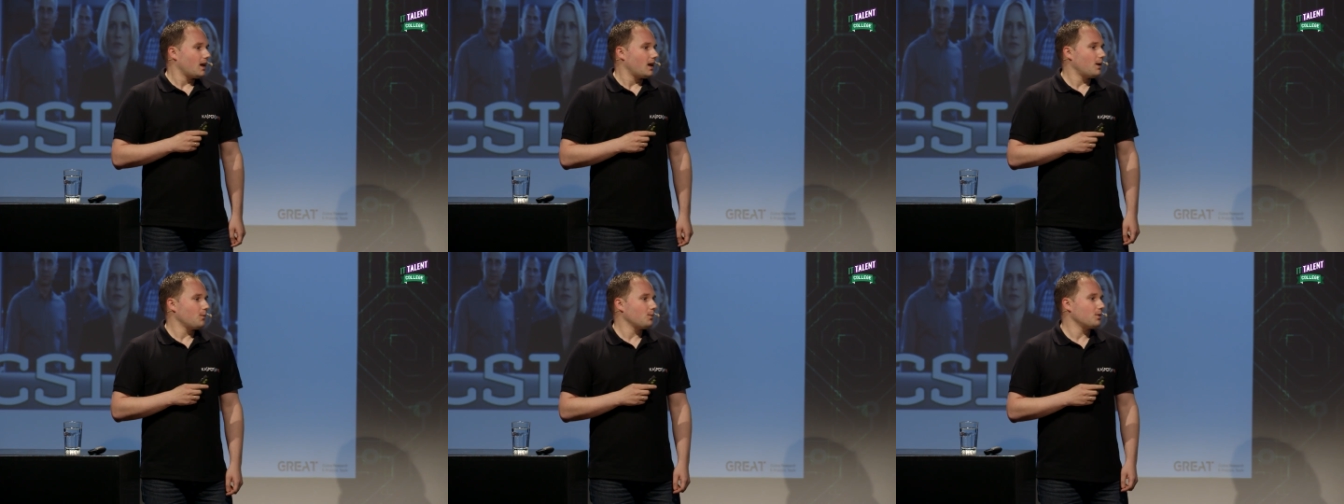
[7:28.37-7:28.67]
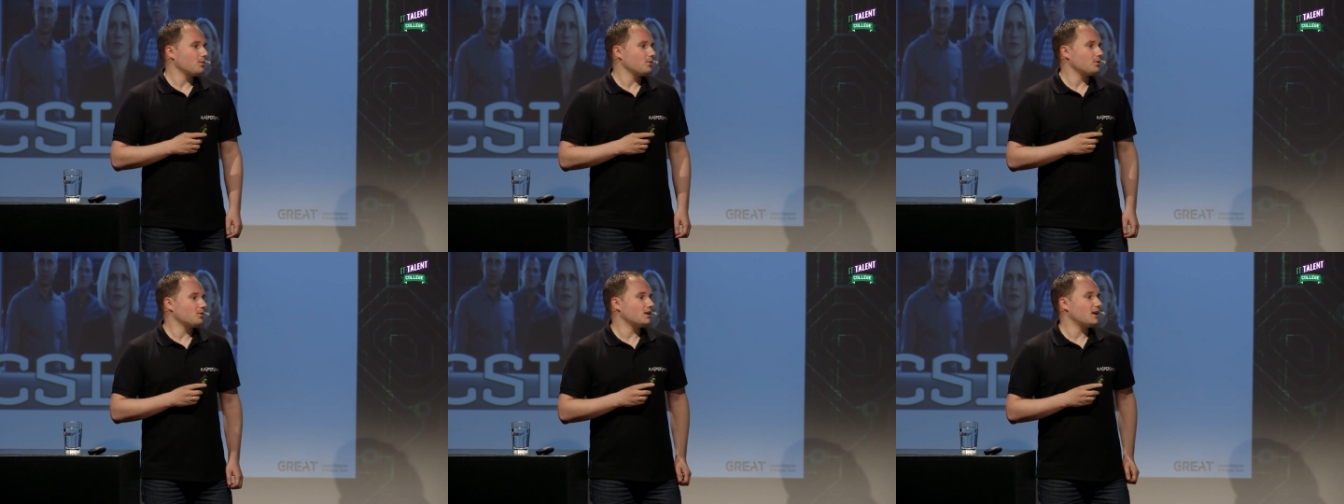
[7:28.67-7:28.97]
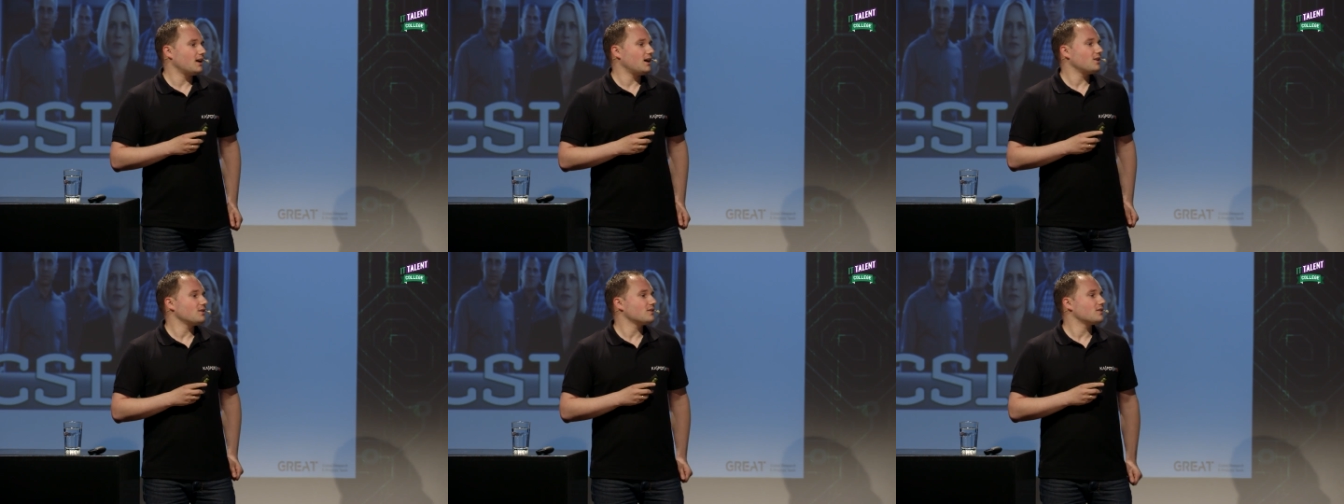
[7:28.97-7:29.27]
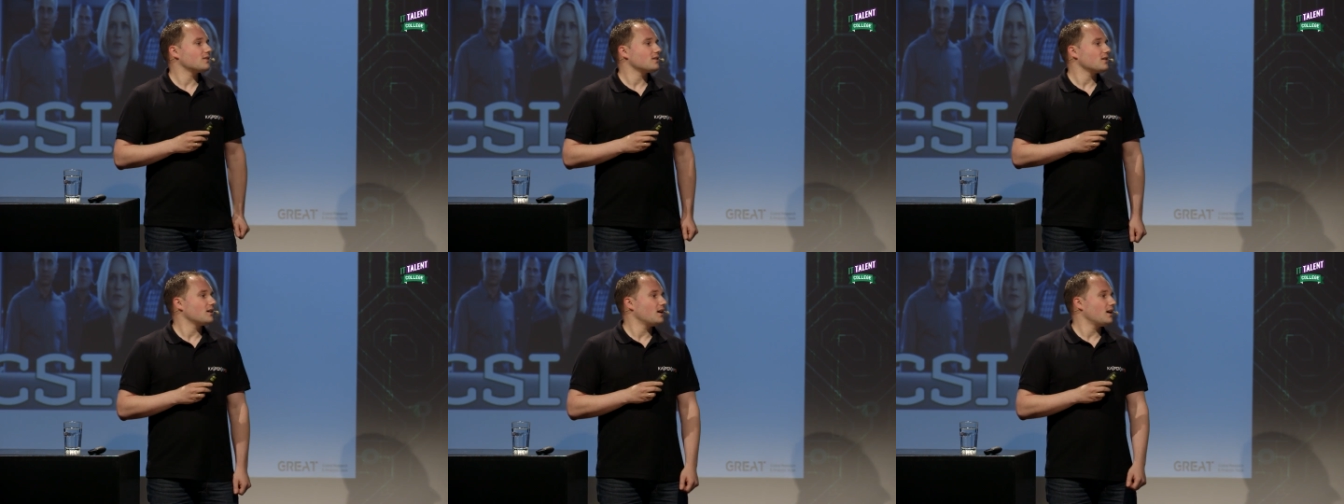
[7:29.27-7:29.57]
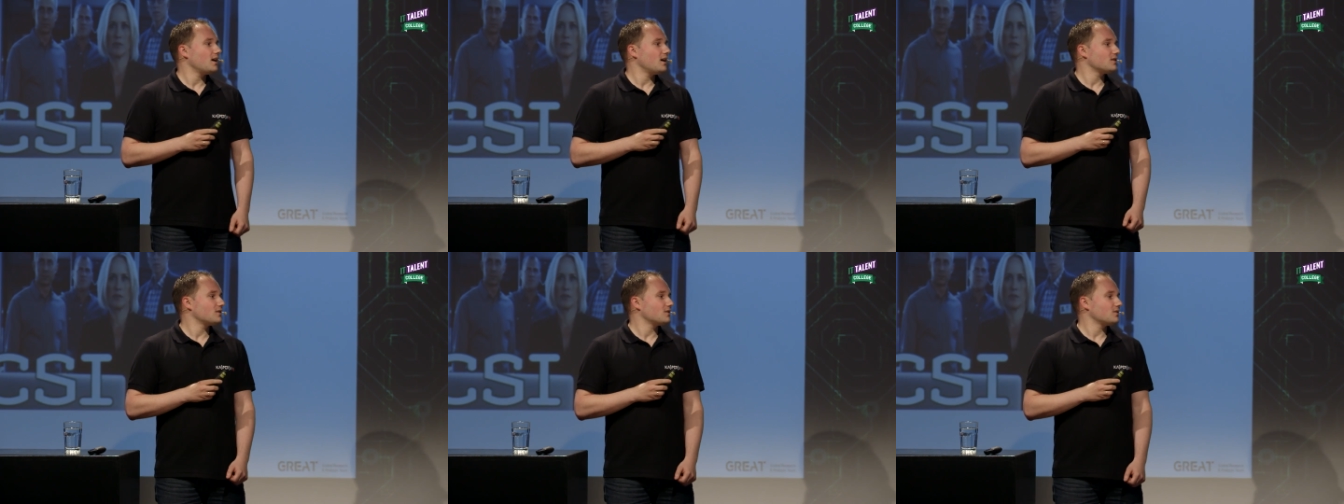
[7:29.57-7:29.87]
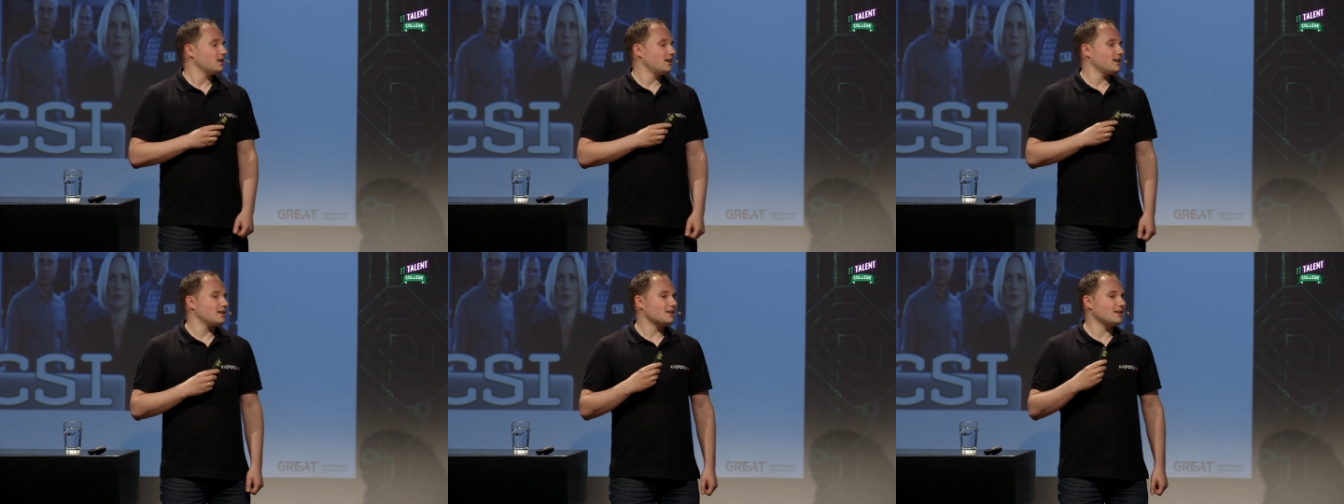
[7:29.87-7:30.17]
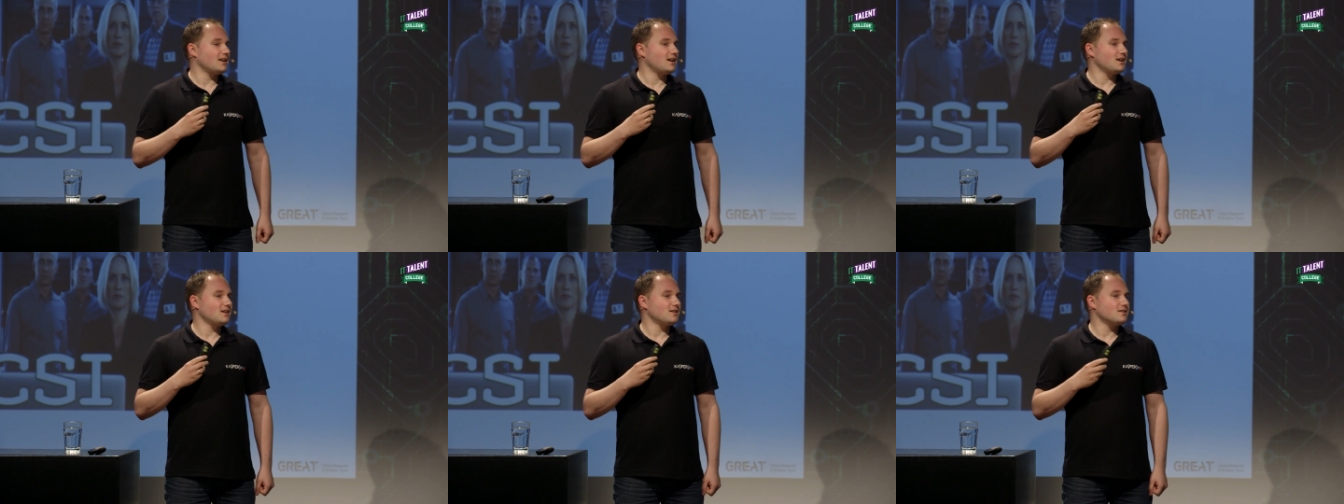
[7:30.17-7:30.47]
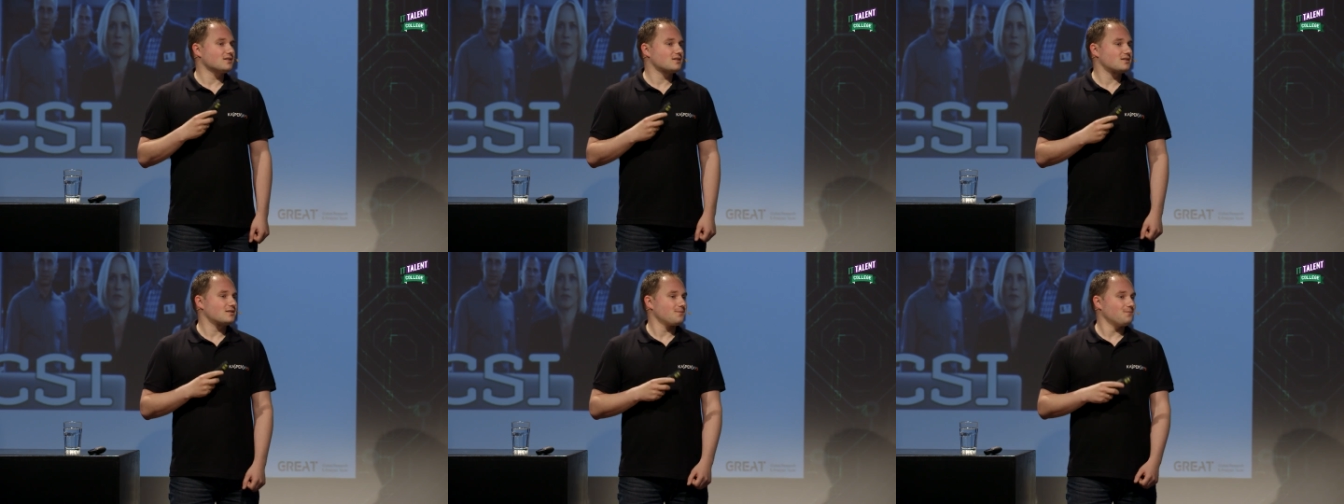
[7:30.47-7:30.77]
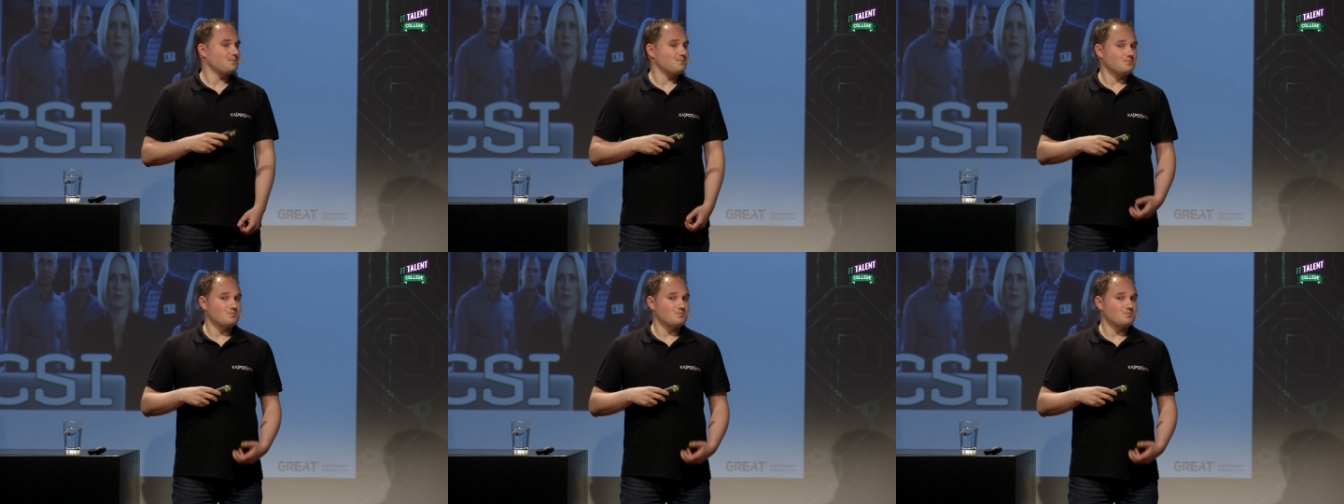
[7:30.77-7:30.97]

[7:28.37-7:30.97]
And we were allowed to analyze